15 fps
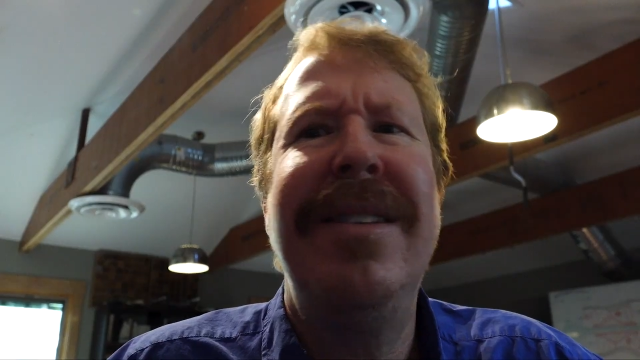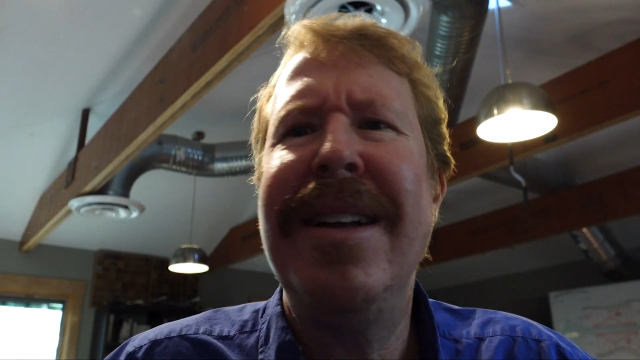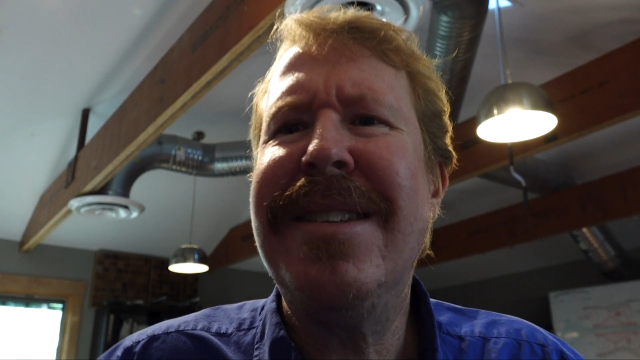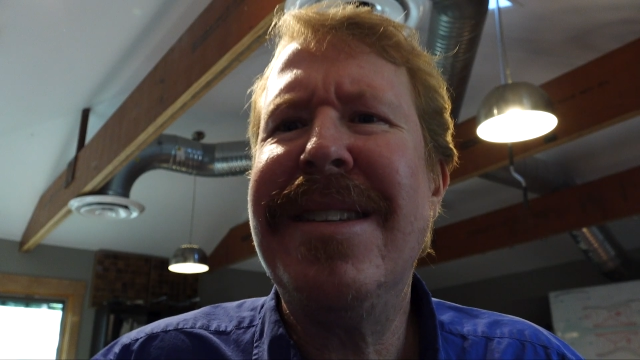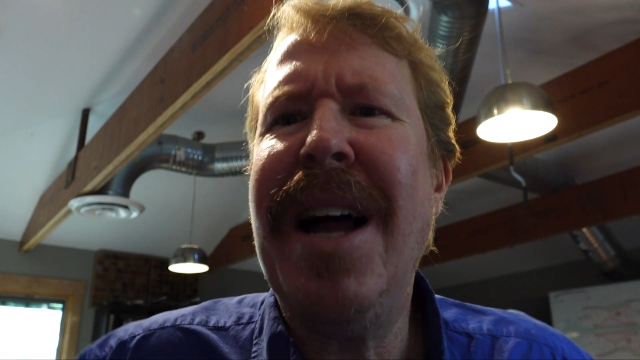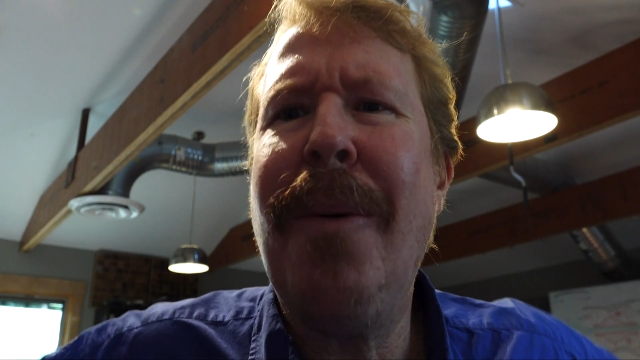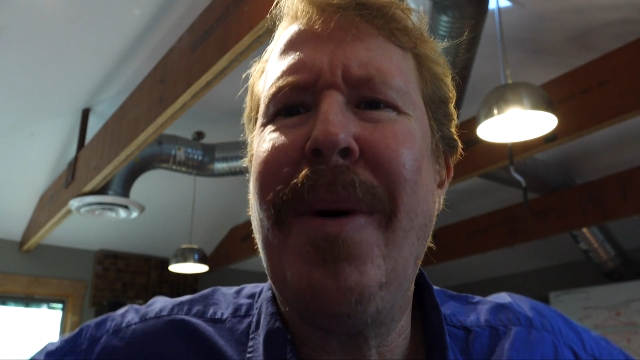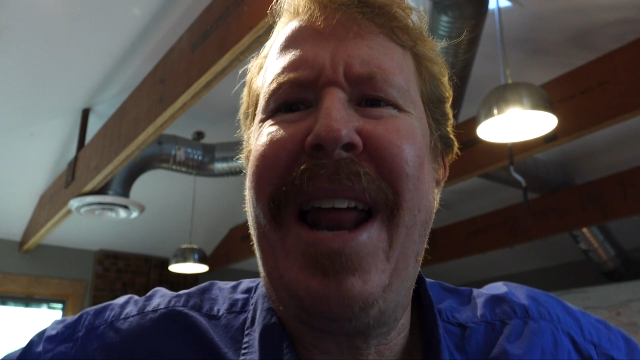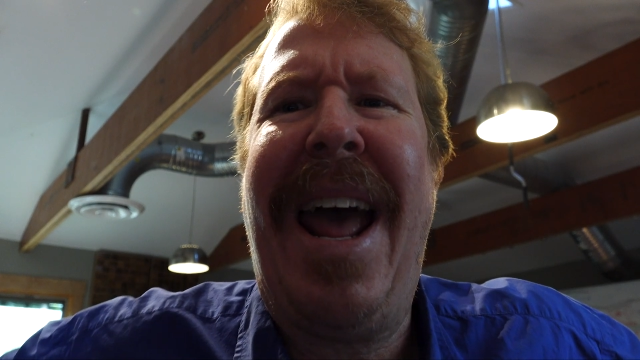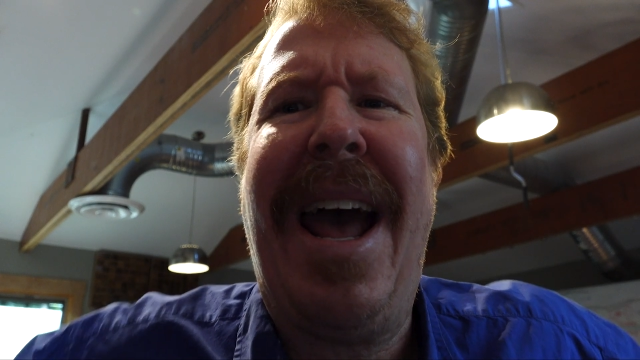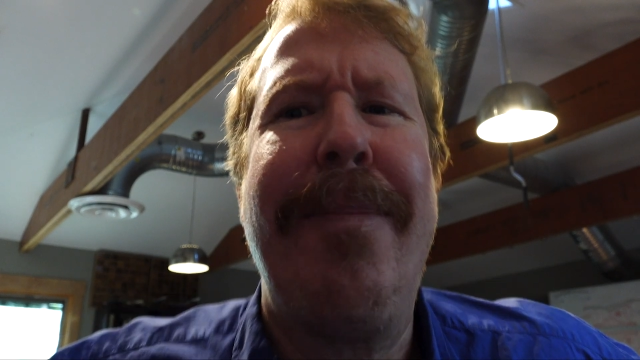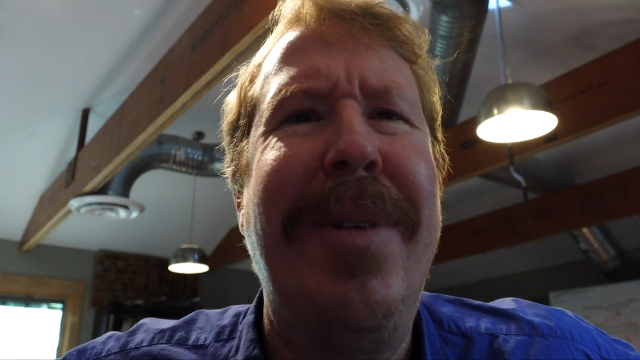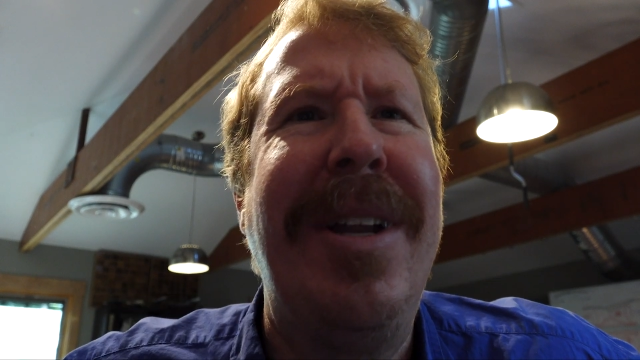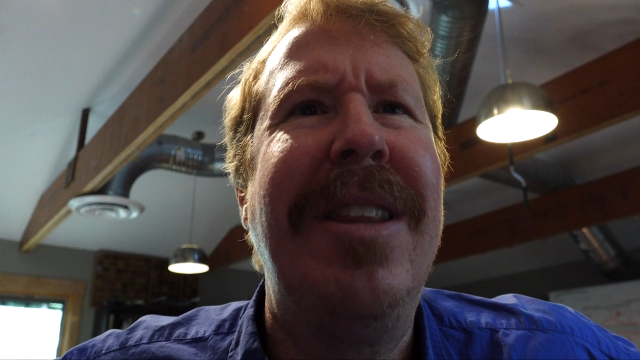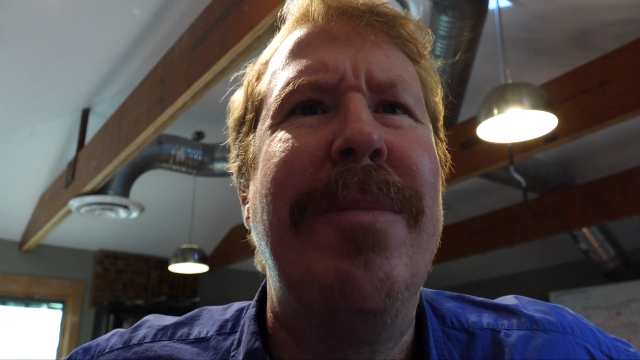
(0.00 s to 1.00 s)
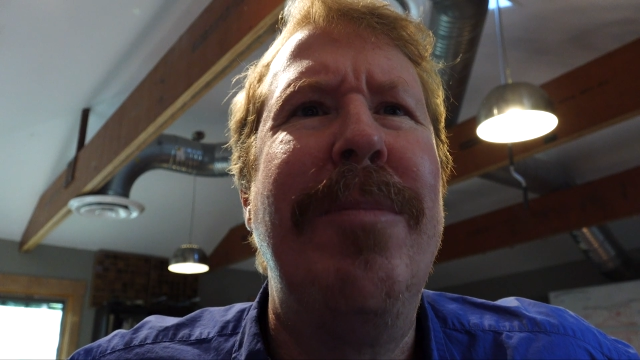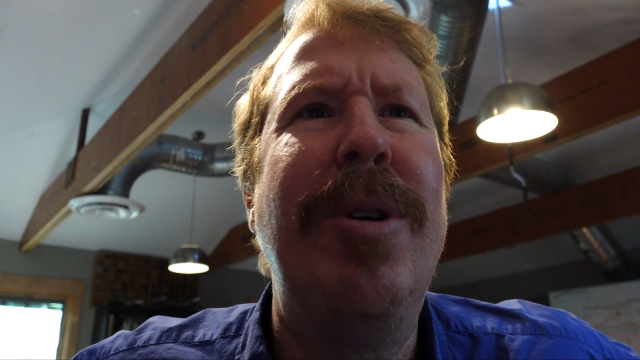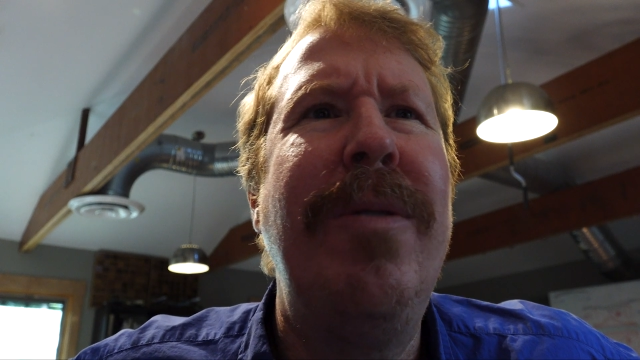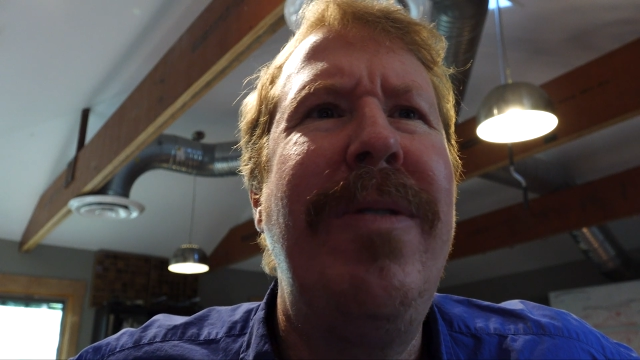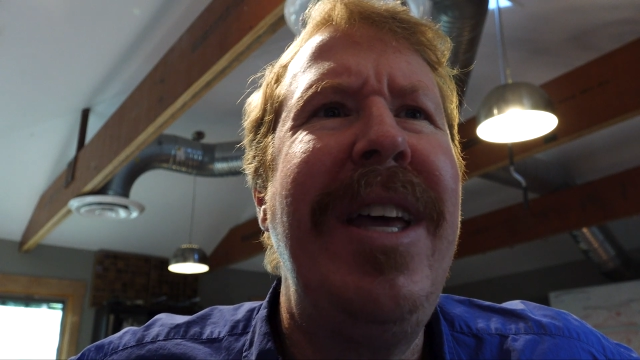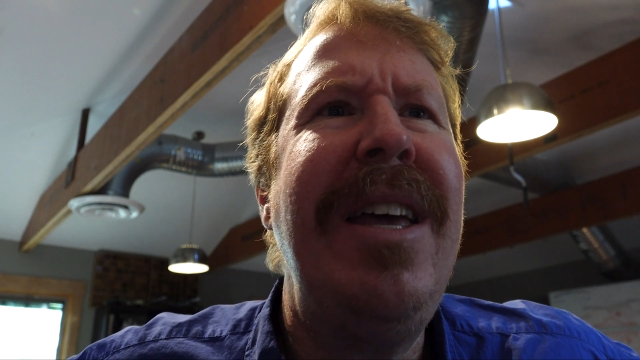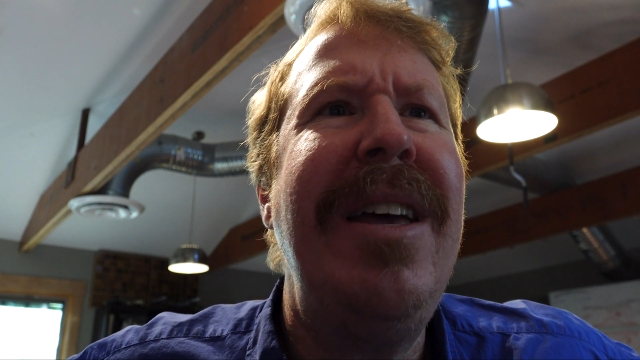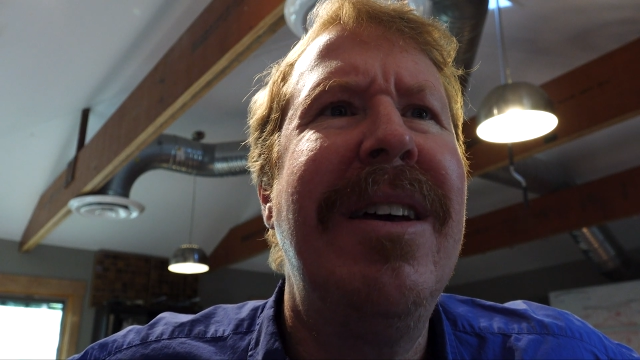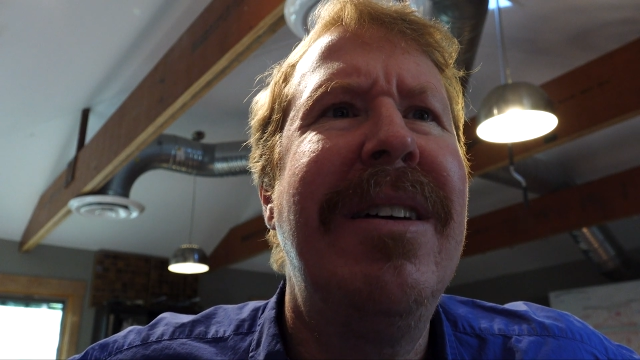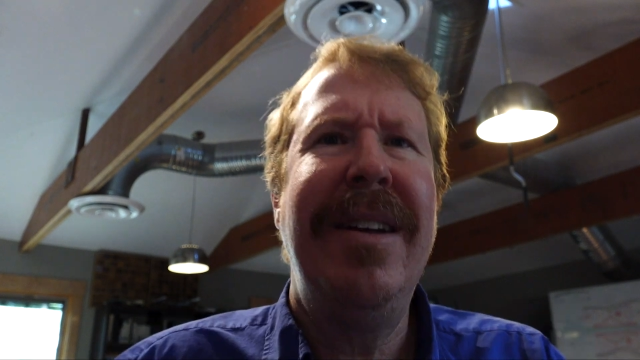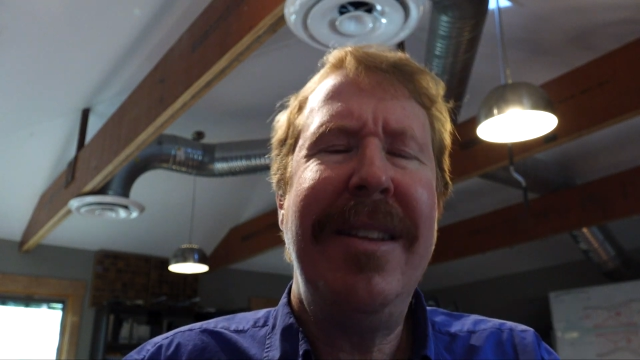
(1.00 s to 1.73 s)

That's not what happened in the movie.